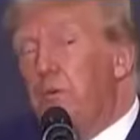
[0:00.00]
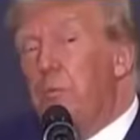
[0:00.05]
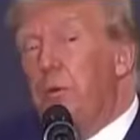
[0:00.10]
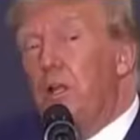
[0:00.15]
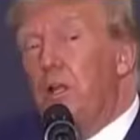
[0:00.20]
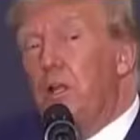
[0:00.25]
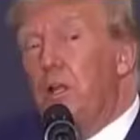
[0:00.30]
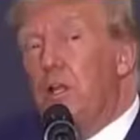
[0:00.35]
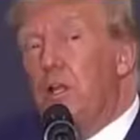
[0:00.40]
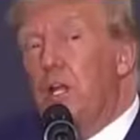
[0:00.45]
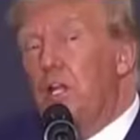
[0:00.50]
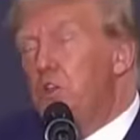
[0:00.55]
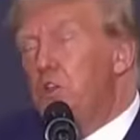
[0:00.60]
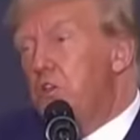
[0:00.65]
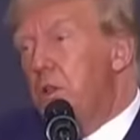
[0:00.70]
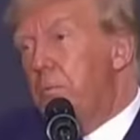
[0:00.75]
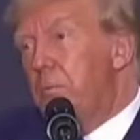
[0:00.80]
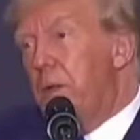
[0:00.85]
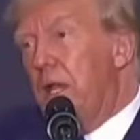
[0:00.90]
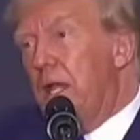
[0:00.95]
have to bring our
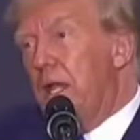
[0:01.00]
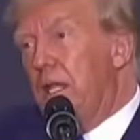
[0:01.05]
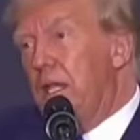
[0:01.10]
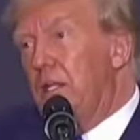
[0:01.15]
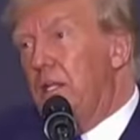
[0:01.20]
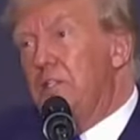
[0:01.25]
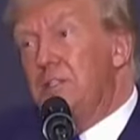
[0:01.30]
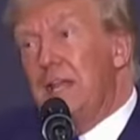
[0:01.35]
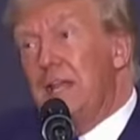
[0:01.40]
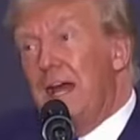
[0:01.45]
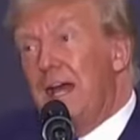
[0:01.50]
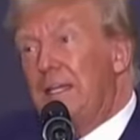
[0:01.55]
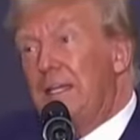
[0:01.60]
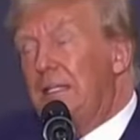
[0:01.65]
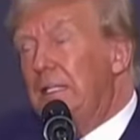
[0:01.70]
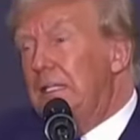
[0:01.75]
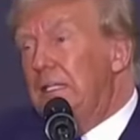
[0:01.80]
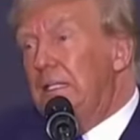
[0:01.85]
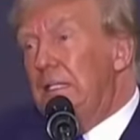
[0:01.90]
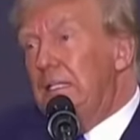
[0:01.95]
country back. It's
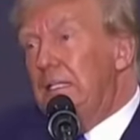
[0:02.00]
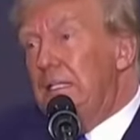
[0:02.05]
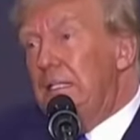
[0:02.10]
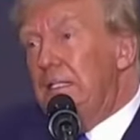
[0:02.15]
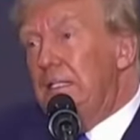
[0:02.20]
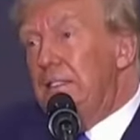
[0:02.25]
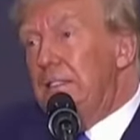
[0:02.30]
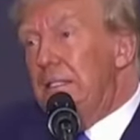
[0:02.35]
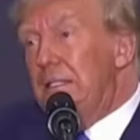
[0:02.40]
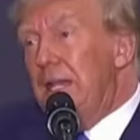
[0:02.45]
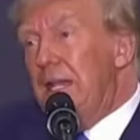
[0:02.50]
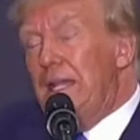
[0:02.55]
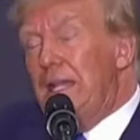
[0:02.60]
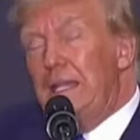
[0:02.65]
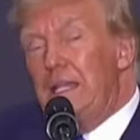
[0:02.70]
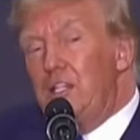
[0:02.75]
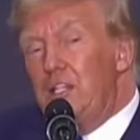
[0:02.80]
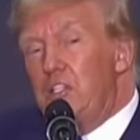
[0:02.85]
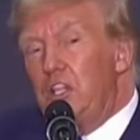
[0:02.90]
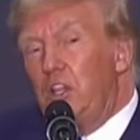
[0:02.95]
not
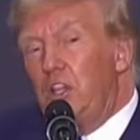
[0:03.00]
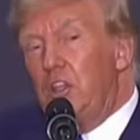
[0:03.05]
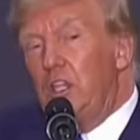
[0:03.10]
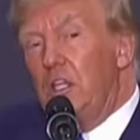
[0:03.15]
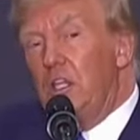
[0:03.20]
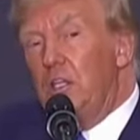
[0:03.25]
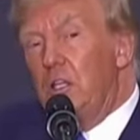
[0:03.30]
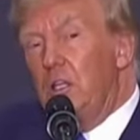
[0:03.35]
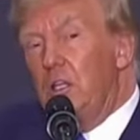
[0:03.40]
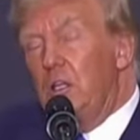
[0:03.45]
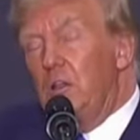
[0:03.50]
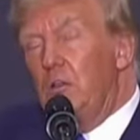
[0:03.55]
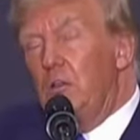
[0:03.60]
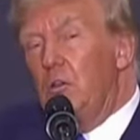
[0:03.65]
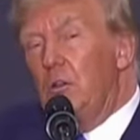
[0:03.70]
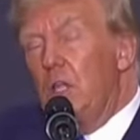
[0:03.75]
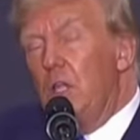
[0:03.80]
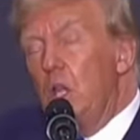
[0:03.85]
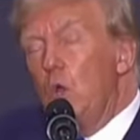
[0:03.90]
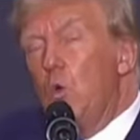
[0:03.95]
an easy thing to
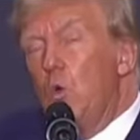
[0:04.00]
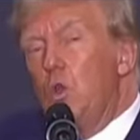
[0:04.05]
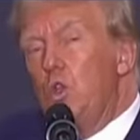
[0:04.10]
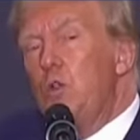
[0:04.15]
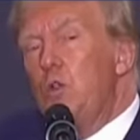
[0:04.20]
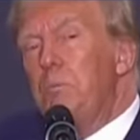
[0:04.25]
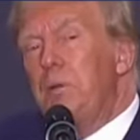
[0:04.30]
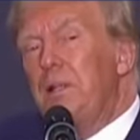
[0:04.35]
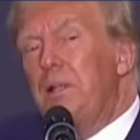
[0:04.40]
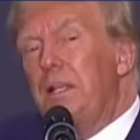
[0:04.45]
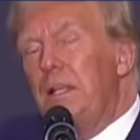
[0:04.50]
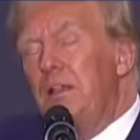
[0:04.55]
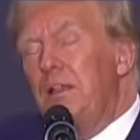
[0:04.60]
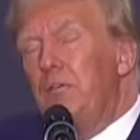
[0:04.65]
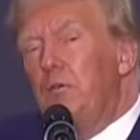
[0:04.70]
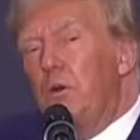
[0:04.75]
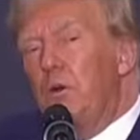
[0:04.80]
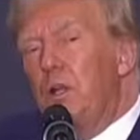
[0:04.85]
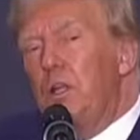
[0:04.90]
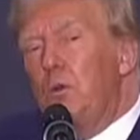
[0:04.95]
do. Would you
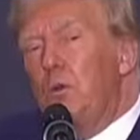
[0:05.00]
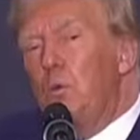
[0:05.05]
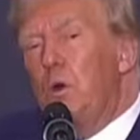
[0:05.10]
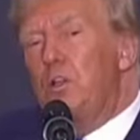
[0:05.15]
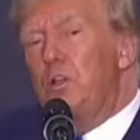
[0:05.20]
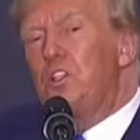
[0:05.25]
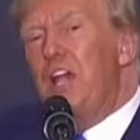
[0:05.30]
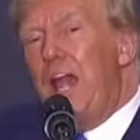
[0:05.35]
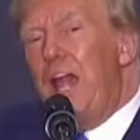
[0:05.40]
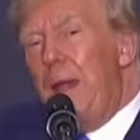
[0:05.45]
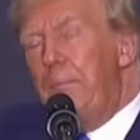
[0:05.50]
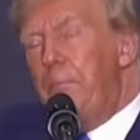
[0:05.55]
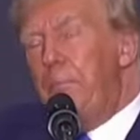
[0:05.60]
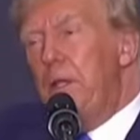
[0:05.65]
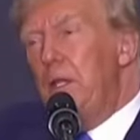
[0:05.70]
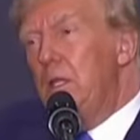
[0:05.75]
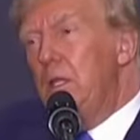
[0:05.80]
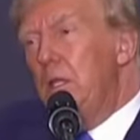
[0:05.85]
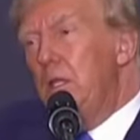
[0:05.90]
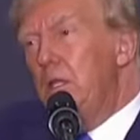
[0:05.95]
believe what's
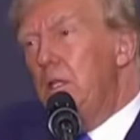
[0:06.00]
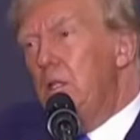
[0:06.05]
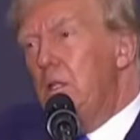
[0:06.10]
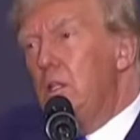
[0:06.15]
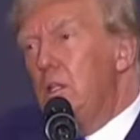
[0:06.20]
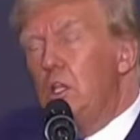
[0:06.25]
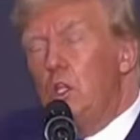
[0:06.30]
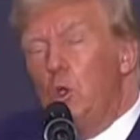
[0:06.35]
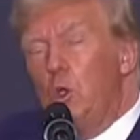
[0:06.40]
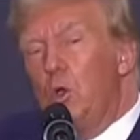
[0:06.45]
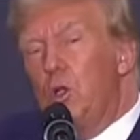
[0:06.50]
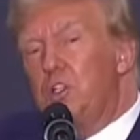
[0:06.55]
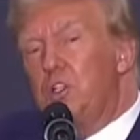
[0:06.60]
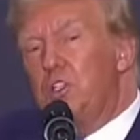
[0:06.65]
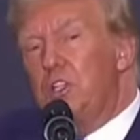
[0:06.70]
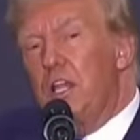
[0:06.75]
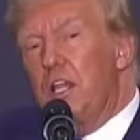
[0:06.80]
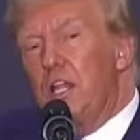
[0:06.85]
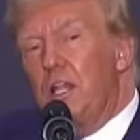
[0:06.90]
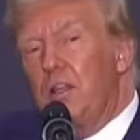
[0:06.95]
happened to the
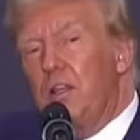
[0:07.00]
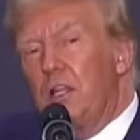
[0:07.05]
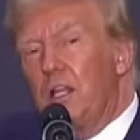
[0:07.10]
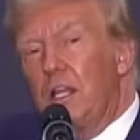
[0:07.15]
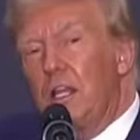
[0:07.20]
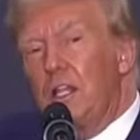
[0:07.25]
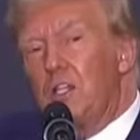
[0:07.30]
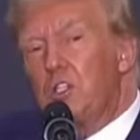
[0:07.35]
USA in the